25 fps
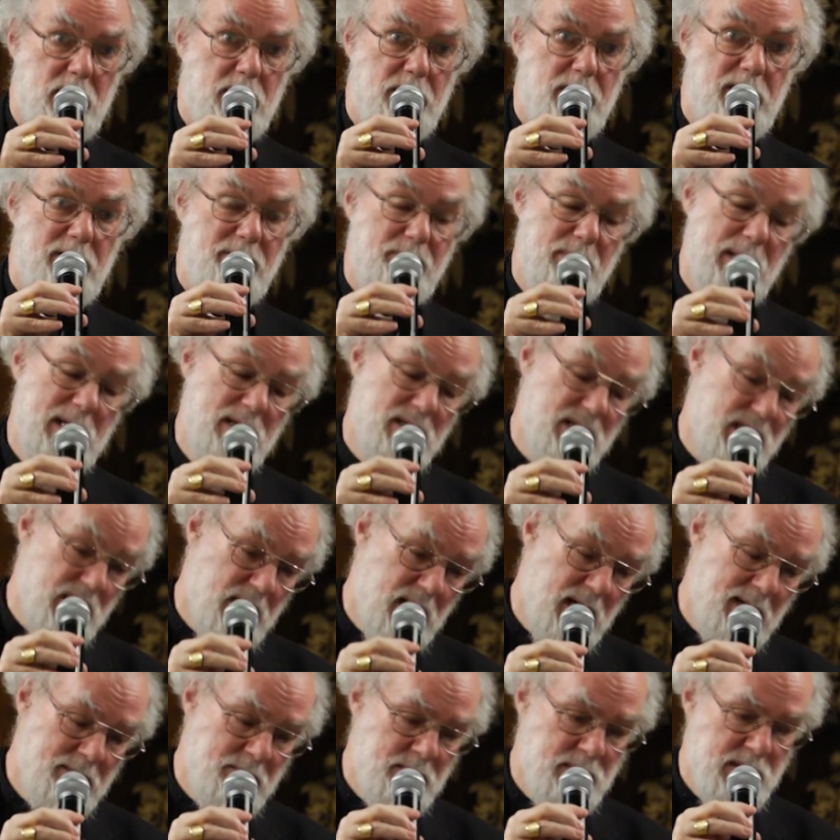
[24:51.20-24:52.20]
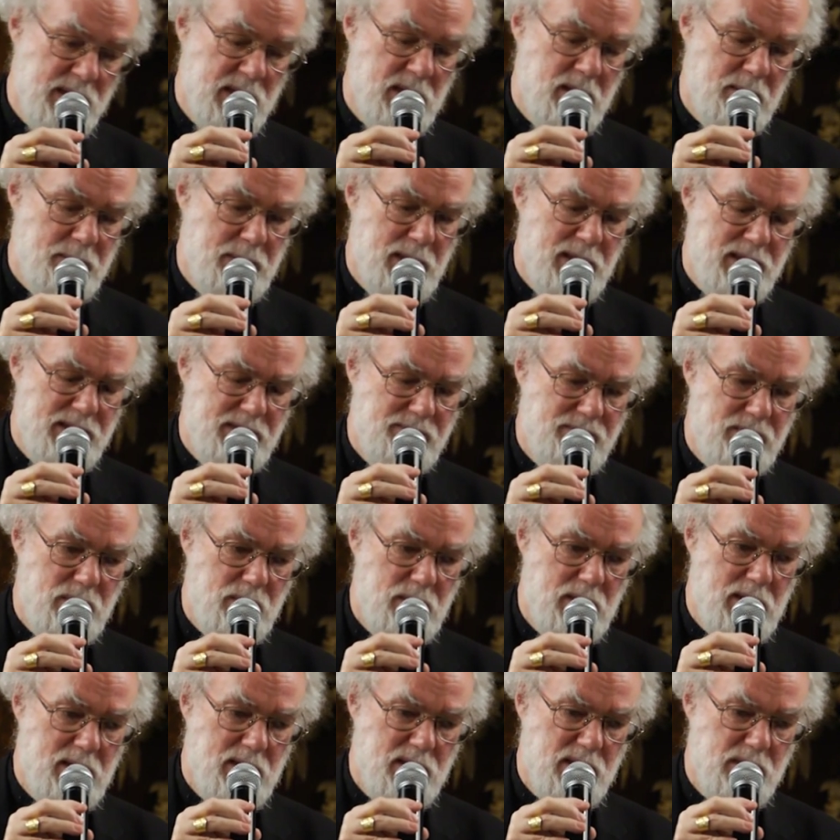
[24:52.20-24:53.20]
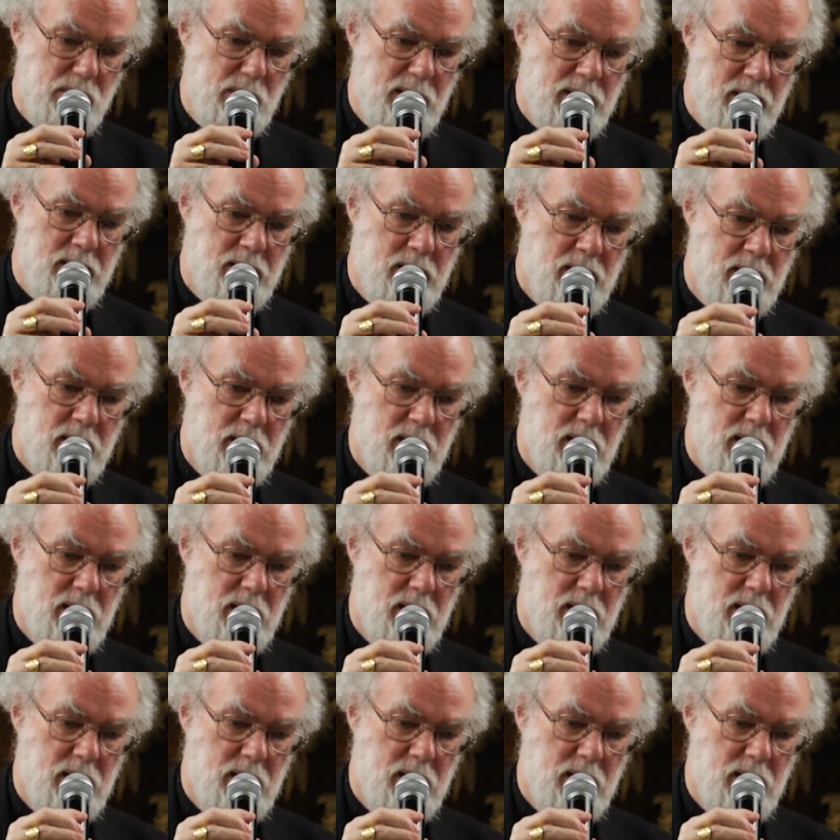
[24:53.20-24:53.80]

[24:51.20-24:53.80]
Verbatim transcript: There have been times in the past few years when